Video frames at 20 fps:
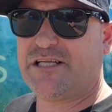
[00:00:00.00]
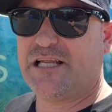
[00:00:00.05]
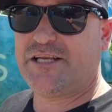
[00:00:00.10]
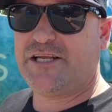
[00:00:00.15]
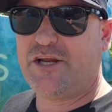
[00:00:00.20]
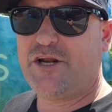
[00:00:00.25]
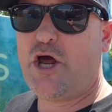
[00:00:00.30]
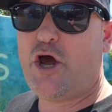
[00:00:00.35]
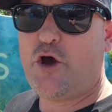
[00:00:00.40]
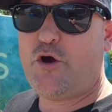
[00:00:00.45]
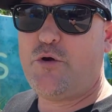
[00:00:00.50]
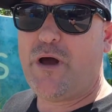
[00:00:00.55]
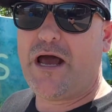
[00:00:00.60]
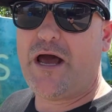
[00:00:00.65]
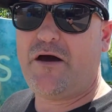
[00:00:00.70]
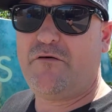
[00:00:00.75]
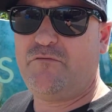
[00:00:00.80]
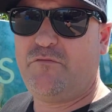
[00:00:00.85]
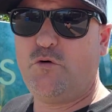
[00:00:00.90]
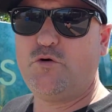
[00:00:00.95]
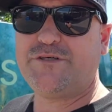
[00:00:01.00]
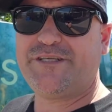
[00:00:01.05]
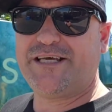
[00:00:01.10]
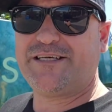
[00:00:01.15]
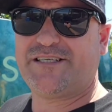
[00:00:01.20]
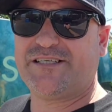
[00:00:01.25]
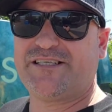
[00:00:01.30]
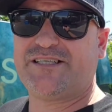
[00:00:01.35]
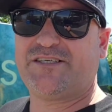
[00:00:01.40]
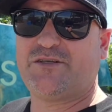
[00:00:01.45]
to let you know, uh,
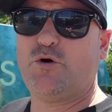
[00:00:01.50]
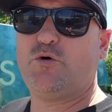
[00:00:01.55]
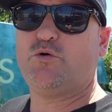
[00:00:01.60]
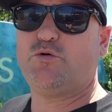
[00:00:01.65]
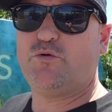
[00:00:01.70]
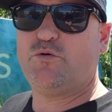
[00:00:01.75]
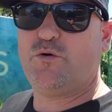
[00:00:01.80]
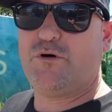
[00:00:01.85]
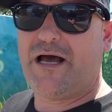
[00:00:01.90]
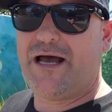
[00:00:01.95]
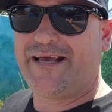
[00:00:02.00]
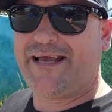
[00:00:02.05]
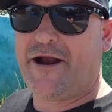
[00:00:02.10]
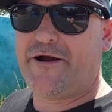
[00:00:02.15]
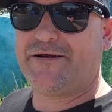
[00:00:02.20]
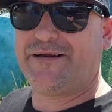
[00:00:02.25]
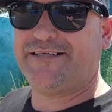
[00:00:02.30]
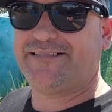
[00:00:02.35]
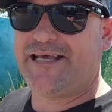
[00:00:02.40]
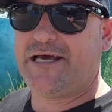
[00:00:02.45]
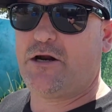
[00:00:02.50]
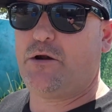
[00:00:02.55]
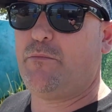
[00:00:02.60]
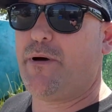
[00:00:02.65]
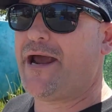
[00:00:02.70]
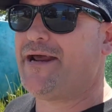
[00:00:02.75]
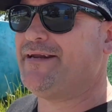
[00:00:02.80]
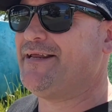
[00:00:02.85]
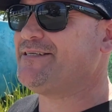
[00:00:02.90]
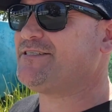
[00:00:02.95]
Vortex is still uh, currently down on
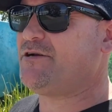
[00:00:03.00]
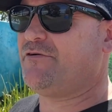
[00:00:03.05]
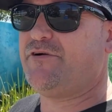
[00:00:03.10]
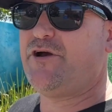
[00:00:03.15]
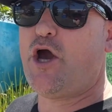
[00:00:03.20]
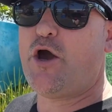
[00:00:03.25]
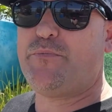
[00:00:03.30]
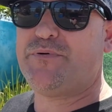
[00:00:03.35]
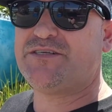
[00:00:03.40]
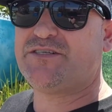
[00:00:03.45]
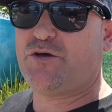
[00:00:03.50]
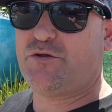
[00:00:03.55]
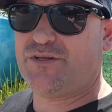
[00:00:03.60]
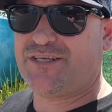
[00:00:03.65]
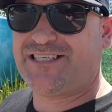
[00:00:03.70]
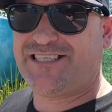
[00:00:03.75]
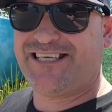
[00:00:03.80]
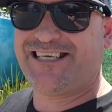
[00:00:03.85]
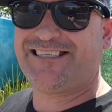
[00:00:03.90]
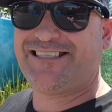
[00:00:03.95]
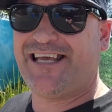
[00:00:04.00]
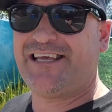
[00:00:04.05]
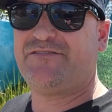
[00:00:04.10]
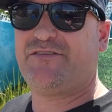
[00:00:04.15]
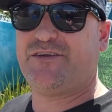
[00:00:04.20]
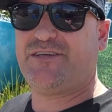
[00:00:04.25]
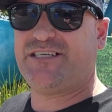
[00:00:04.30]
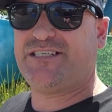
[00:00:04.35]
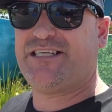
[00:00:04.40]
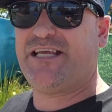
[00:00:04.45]
maintenance. It reopens on the sixteenth
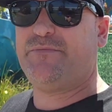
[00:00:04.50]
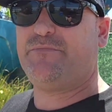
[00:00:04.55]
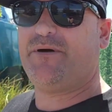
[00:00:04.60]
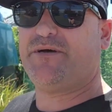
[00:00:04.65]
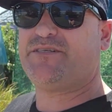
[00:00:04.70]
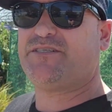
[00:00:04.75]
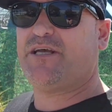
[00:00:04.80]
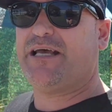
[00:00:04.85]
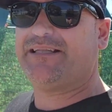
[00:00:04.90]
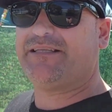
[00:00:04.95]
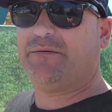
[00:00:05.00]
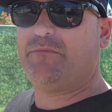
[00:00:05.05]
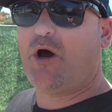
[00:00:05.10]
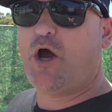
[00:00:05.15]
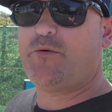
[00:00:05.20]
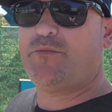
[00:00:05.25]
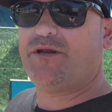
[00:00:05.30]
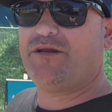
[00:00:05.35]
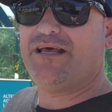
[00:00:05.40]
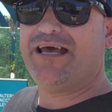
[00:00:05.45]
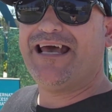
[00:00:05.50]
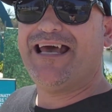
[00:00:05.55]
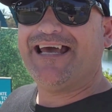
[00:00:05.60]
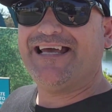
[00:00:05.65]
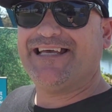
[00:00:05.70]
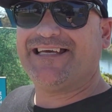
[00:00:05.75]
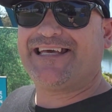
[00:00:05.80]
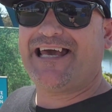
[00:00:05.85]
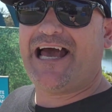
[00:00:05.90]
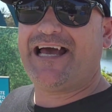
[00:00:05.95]
of December, so at the moment
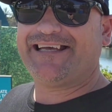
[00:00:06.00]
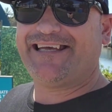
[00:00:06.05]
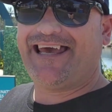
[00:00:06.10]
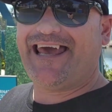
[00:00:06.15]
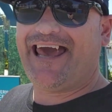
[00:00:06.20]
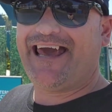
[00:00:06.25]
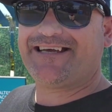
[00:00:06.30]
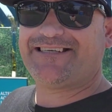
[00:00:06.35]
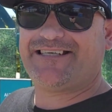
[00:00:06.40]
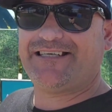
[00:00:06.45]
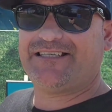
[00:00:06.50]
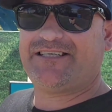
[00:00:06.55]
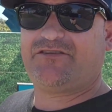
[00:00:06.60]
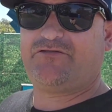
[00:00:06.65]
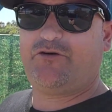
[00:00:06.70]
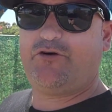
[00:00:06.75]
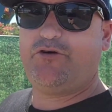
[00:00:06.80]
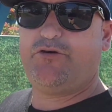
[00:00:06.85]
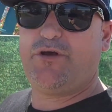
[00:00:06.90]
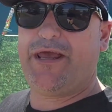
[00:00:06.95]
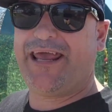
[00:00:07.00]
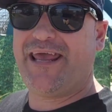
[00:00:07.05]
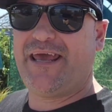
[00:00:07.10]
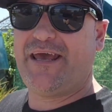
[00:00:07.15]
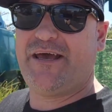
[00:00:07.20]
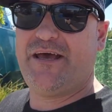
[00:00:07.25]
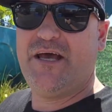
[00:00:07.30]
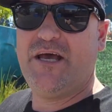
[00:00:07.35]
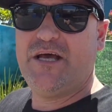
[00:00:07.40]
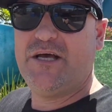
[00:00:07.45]
you can't get access through
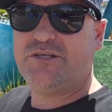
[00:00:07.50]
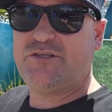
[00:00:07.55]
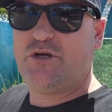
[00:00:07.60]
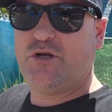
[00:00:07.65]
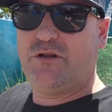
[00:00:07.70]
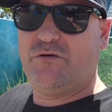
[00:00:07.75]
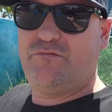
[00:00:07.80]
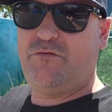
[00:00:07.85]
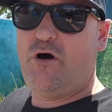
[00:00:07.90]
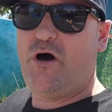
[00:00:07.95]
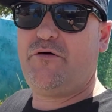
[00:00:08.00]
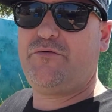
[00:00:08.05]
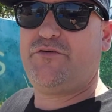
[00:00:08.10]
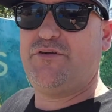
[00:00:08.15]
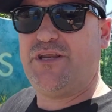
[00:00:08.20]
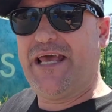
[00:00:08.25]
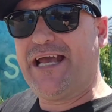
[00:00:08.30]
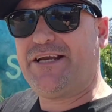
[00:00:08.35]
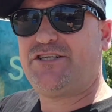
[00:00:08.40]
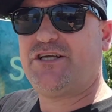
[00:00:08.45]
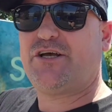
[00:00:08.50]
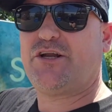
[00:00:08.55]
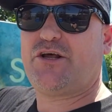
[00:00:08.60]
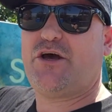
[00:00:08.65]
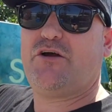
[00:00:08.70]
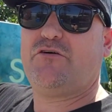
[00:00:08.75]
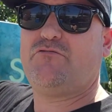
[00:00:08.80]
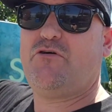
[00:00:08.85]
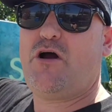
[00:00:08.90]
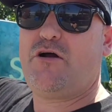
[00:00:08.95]
here to Leviathan. You're actually going to
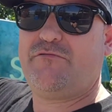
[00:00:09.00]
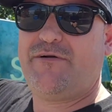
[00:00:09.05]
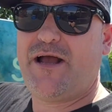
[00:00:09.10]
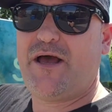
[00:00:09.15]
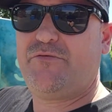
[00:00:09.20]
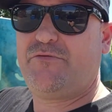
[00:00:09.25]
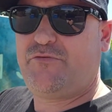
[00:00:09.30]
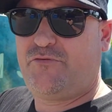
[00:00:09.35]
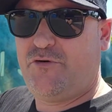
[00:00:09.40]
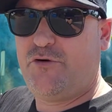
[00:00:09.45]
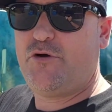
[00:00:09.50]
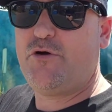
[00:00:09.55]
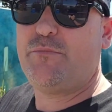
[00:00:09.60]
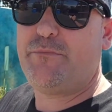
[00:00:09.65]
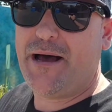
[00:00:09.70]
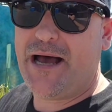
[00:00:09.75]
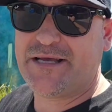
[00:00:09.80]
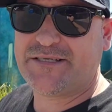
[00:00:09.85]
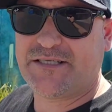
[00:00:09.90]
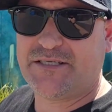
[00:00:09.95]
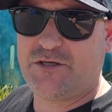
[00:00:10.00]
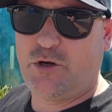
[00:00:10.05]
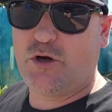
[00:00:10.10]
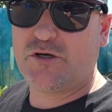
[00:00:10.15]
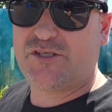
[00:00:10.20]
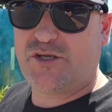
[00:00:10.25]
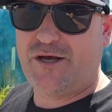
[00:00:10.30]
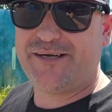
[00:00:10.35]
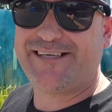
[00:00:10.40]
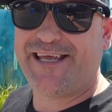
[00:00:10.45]
go right round through past the
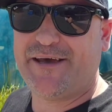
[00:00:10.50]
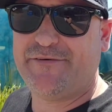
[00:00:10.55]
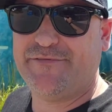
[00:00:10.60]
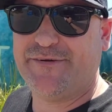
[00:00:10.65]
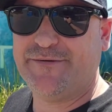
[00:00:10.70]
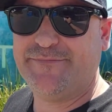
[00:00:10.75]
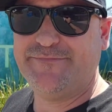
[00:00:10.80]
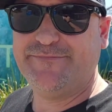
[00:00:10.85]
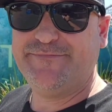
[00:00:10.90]
Dockside Tavern.